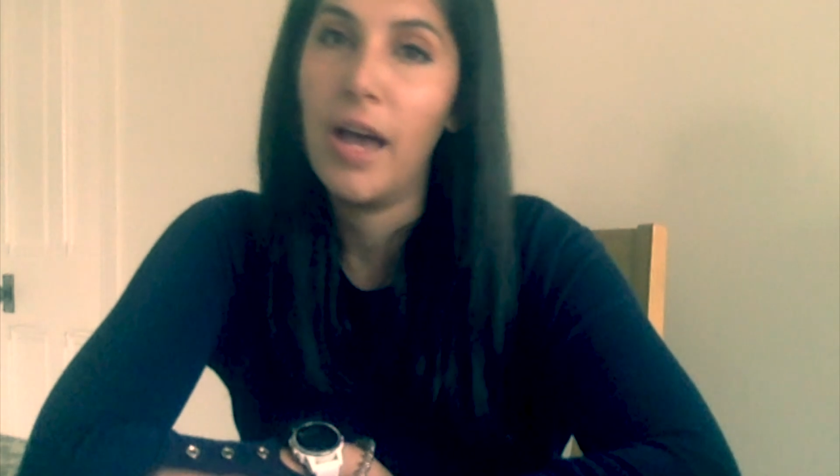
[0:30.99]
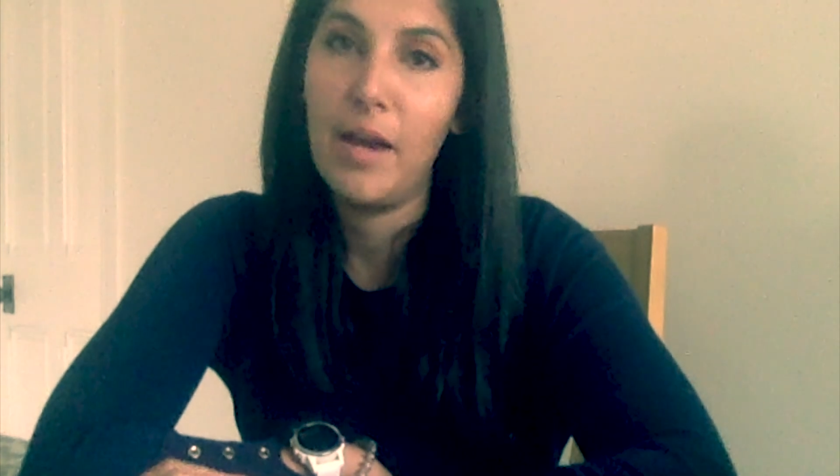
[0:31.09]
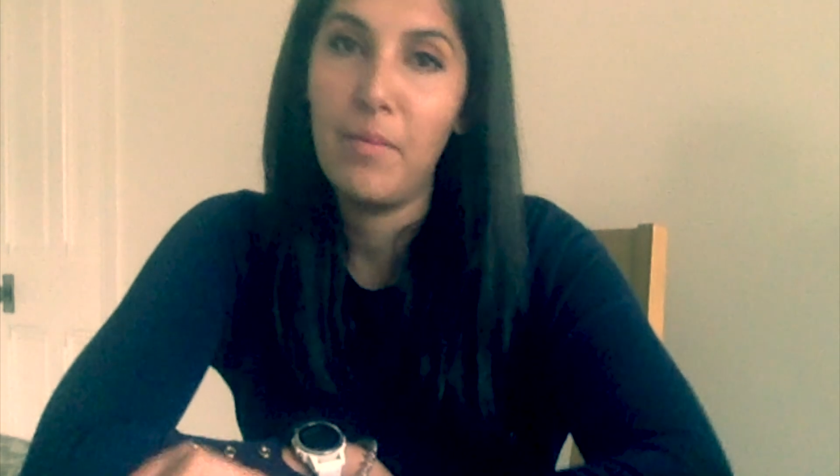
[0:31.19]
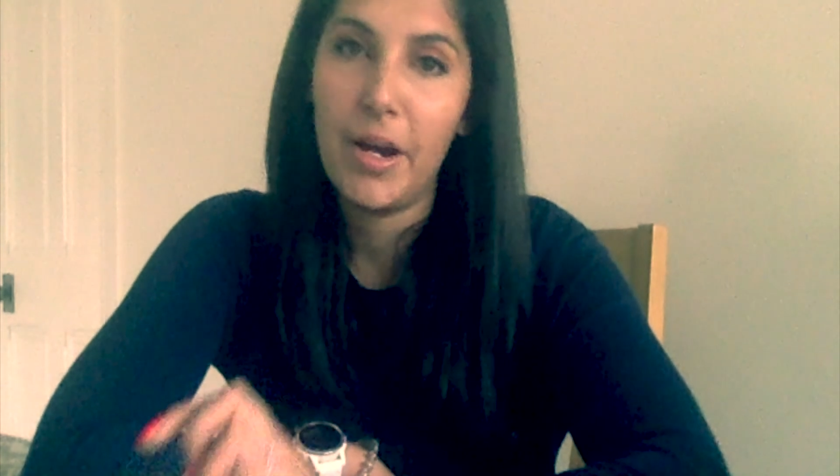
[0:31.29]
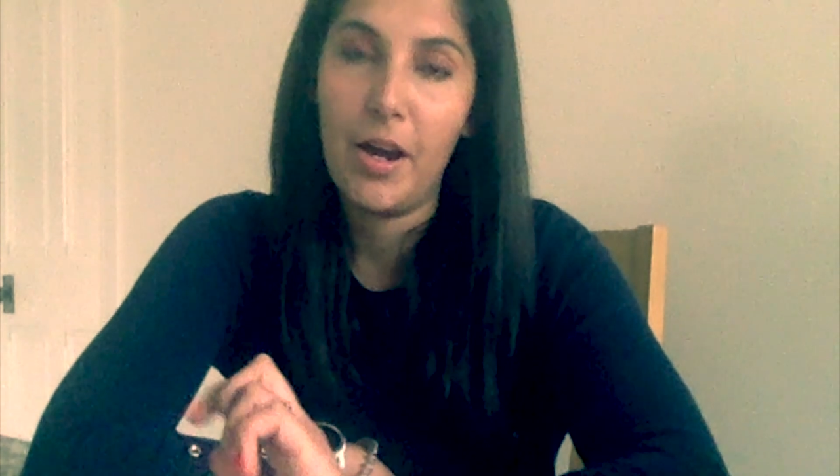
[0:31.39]

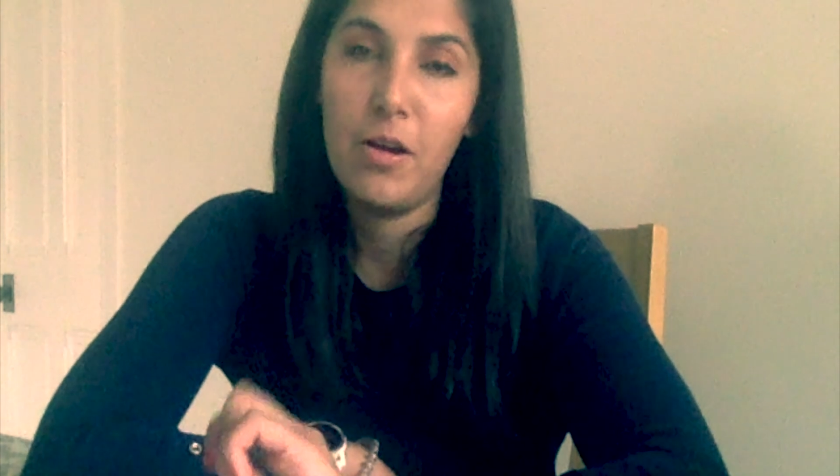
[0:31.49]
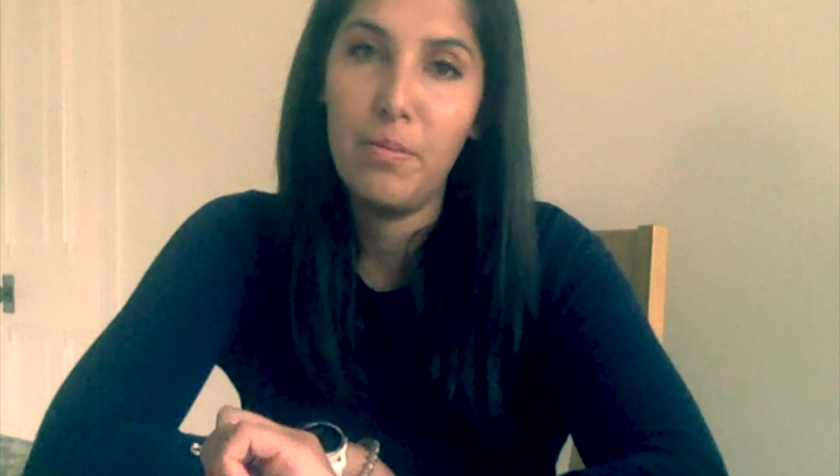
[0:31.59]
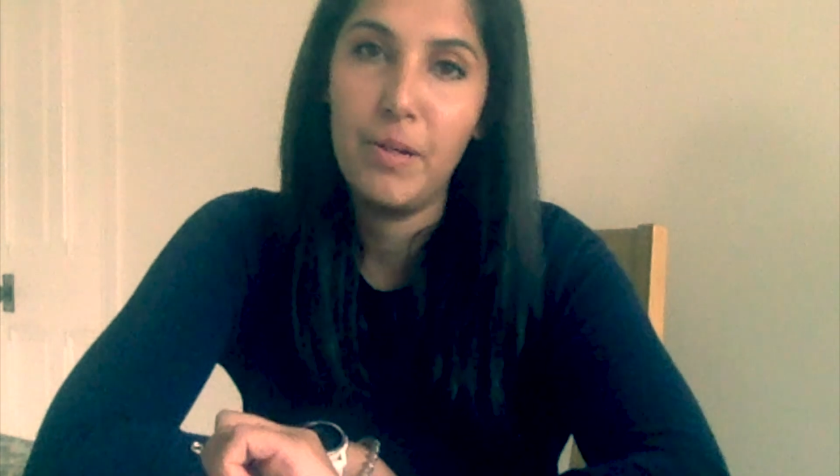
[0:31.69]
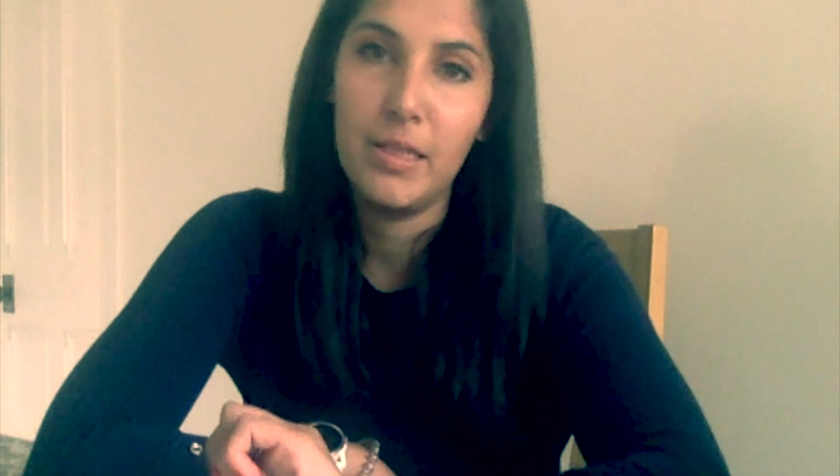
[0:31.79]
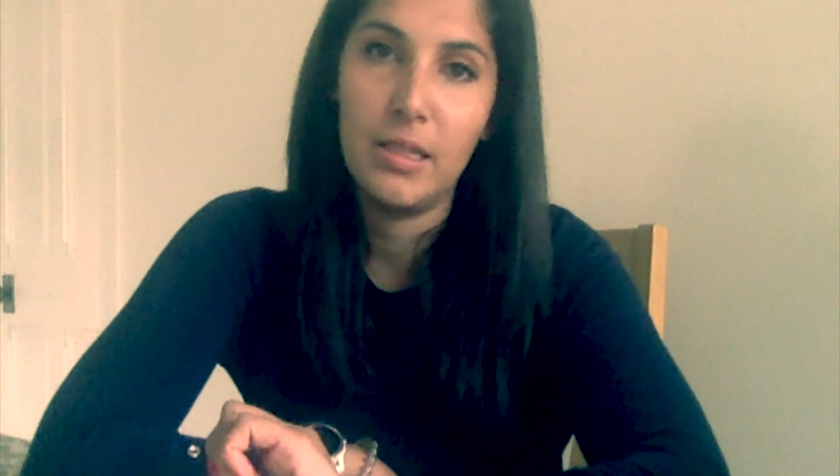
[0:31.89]
and my
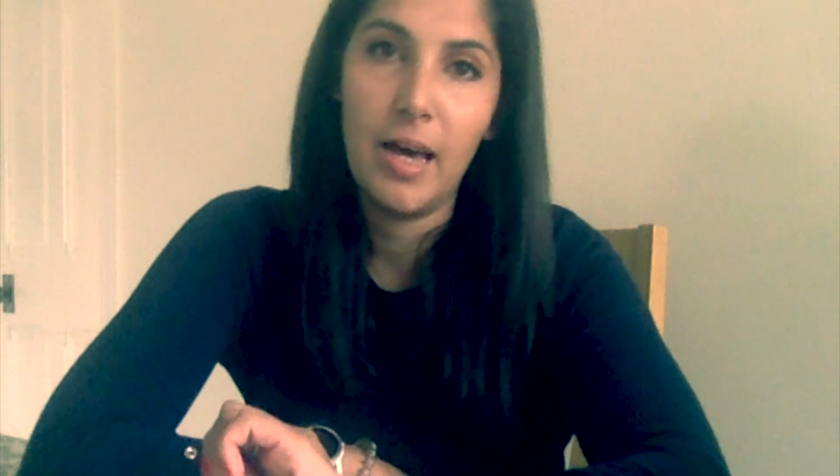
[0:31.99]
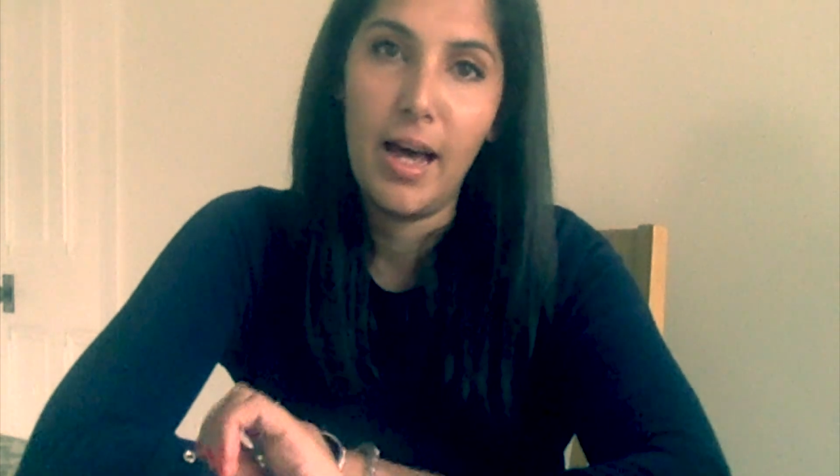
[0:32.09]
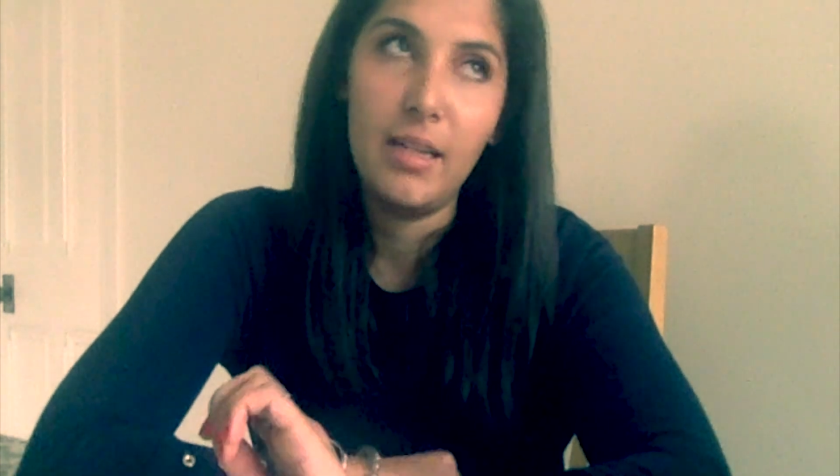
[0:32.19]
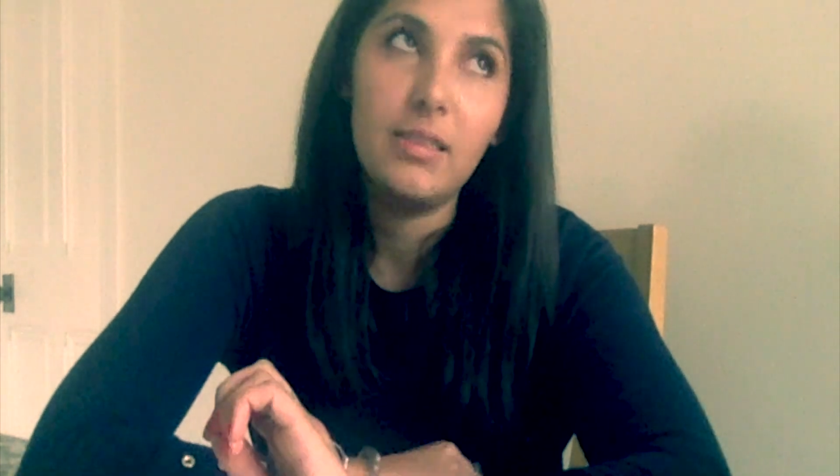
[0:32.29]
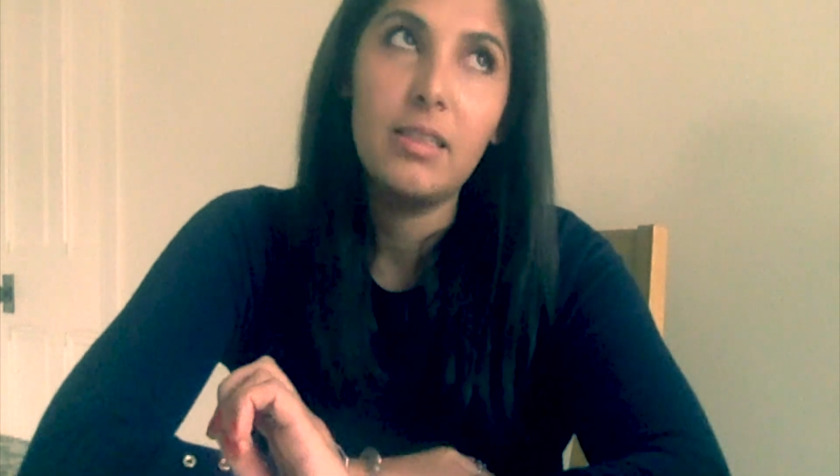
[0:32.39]
hope is
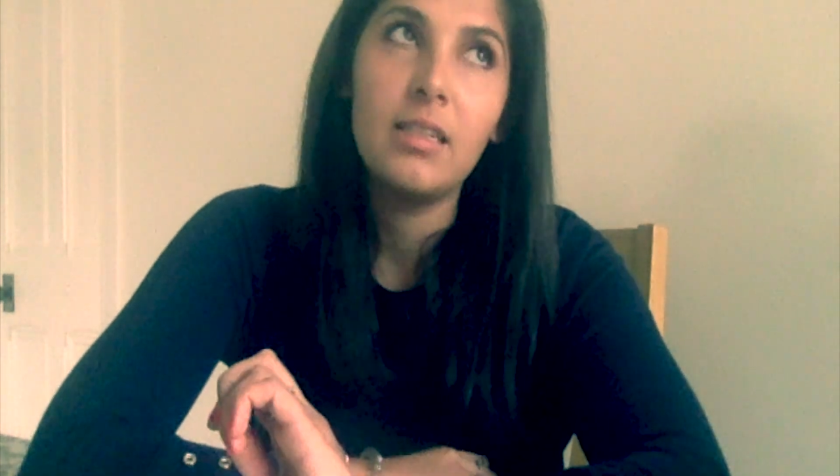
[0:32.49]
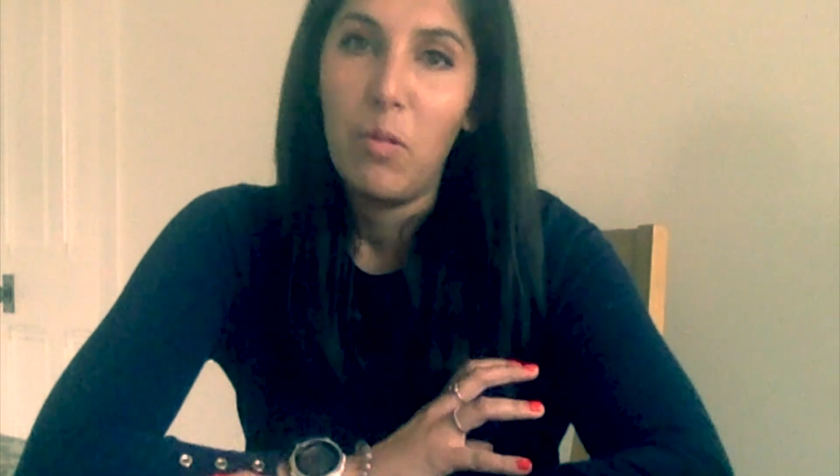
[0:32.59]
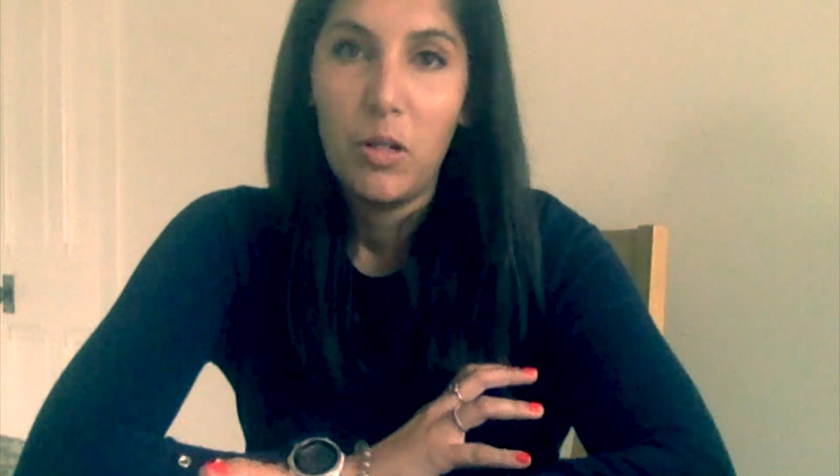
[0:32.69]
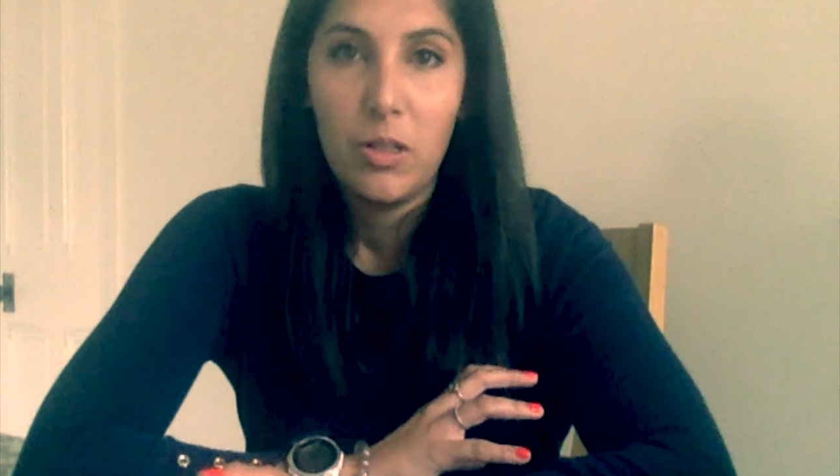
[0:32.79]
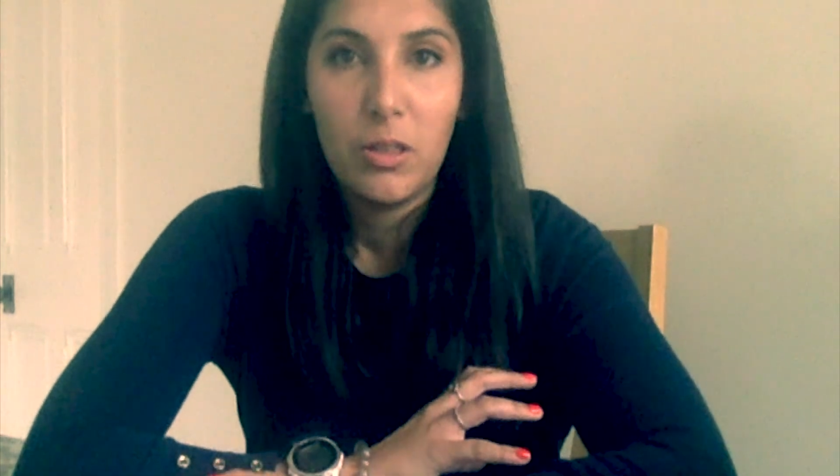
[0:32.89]
that
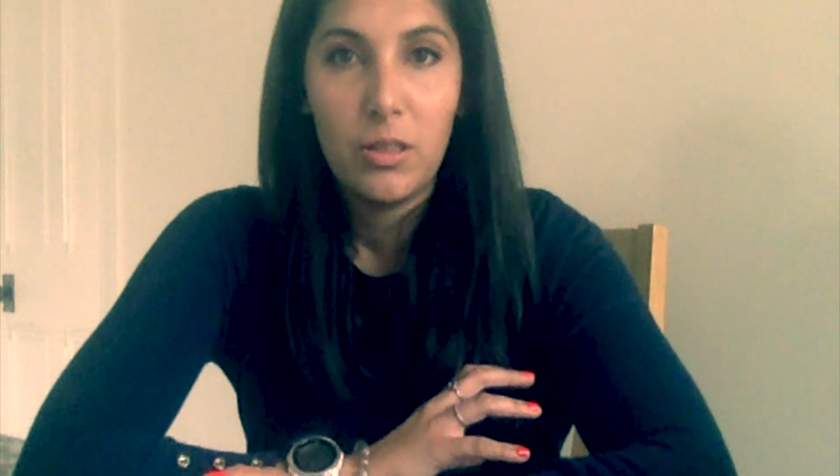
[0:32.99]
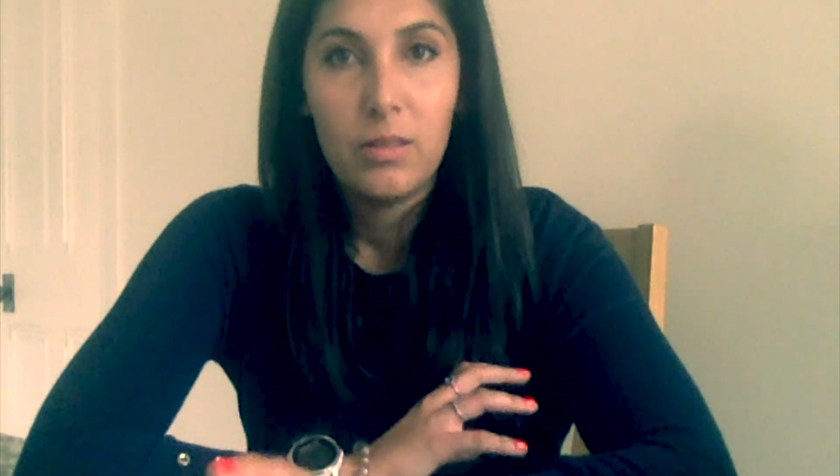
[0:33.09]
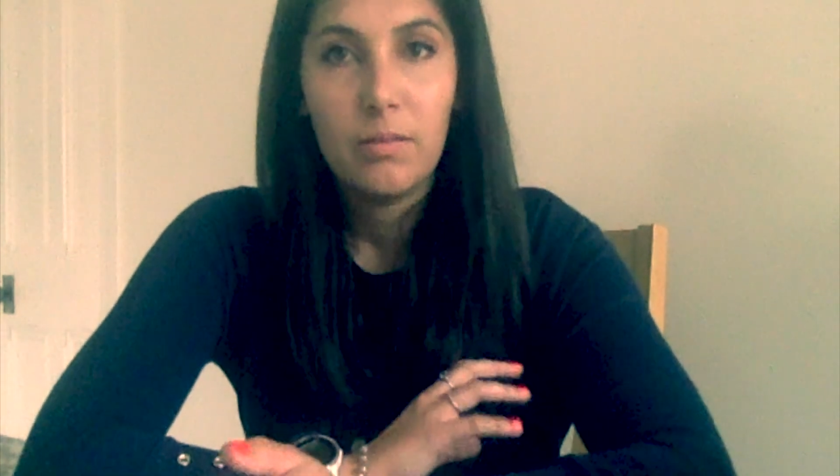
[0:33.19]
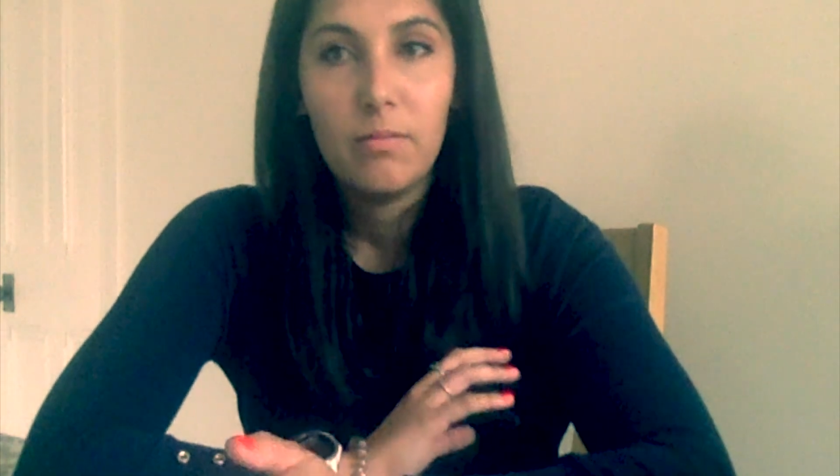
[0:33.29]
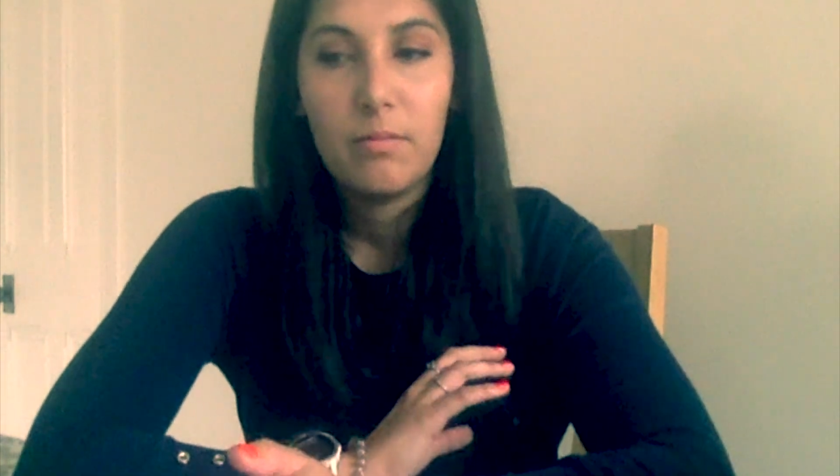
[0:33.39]
will